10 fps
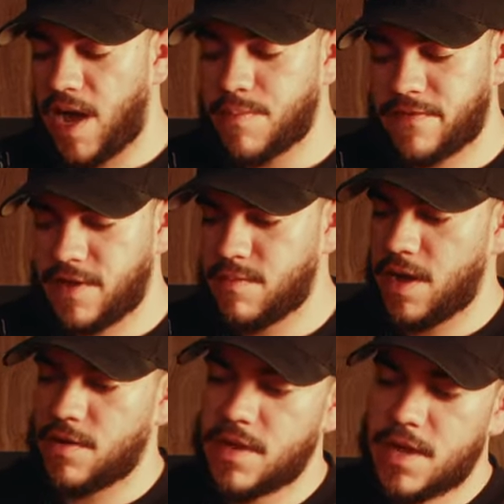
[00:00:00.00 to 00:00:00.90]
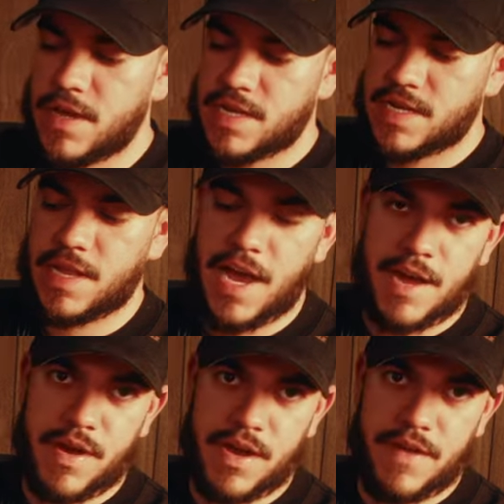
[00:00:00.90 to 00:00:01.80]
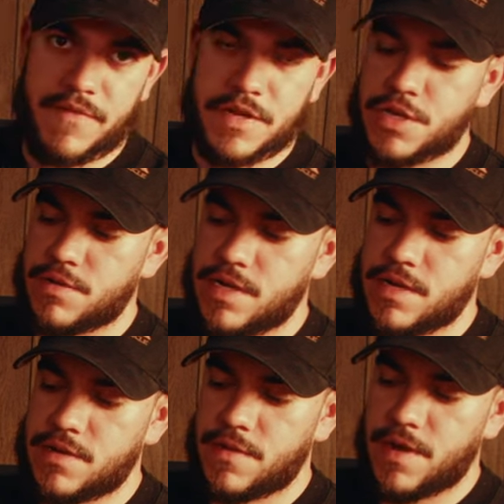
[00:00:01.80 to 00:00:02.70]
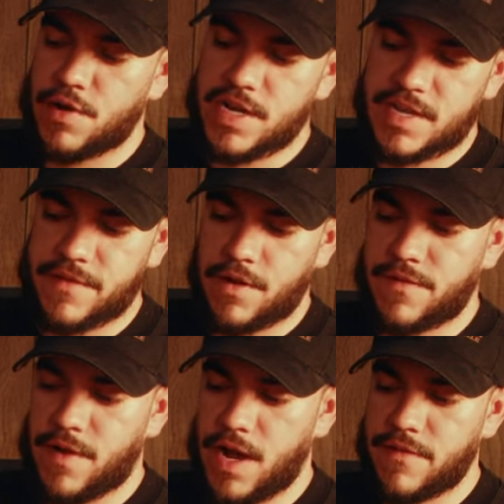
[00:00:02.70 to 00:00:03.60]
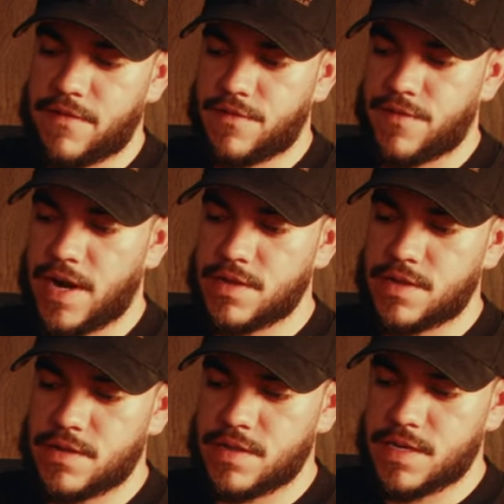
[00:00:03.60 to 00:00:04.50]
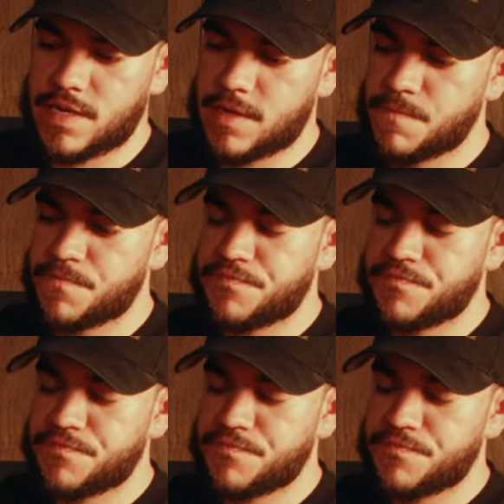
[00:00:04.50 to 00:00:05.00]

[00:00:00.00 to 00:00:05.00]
Pop a V-mount, slide my FX3 or A7R5 right onto this.